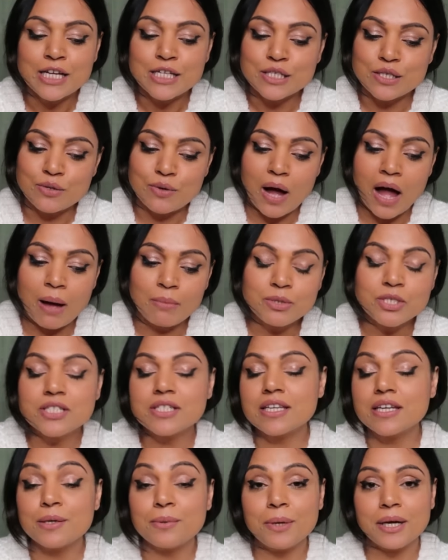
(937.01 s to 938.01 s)
So I'm just
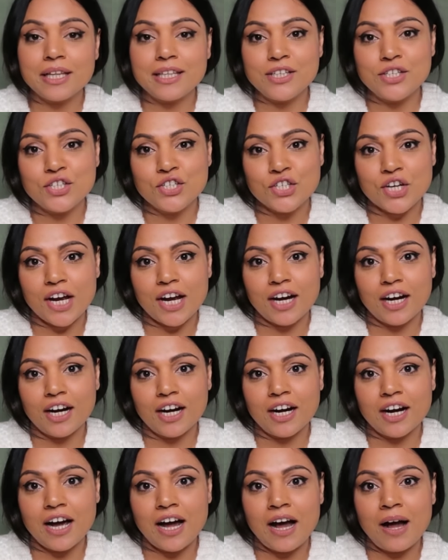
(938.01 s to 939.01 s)
going to quickly
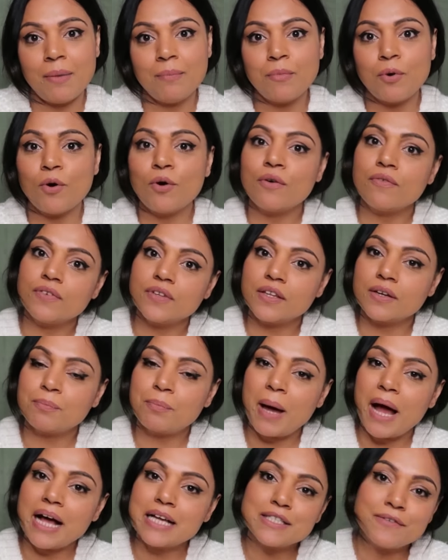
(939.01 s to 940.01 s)
share over the
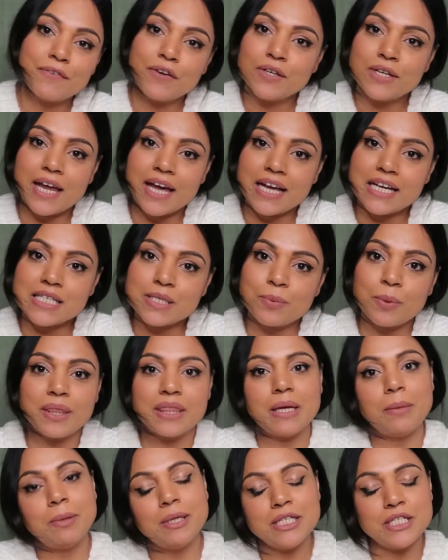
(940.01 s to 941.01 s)
past few days what
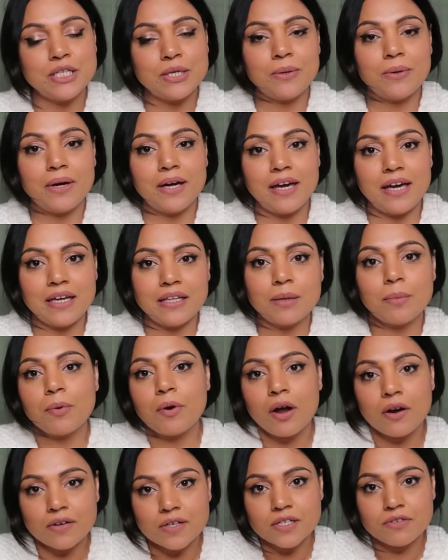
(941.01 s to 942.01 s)
they've been doing, the
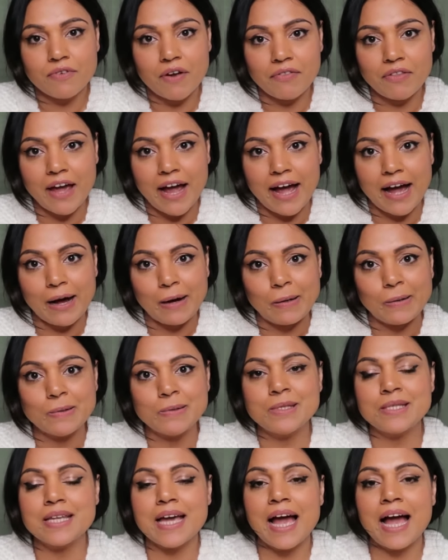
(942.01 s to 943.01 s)
progress around the
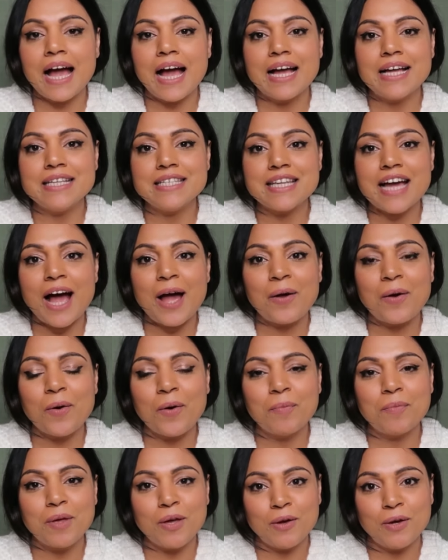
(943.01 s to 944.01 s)
house, and I
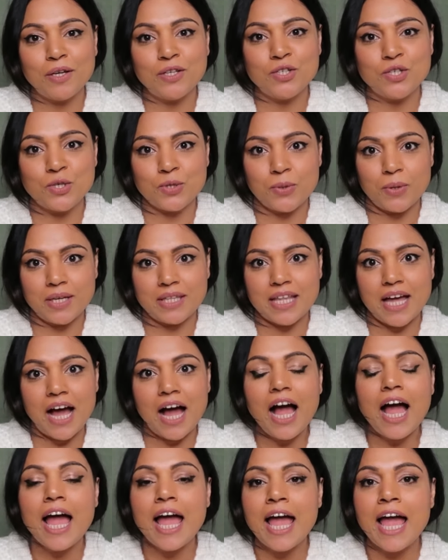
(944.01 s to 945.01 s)
hope you enjoy
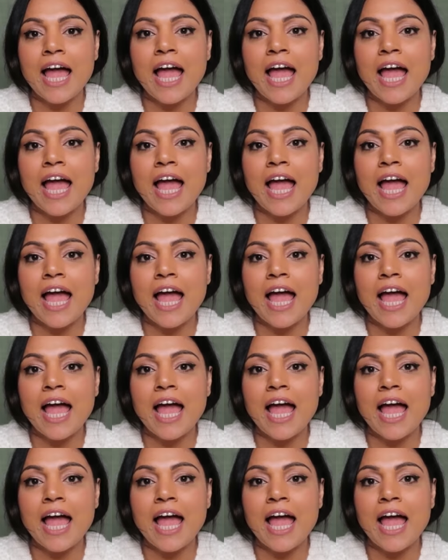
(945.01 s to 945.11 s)
that.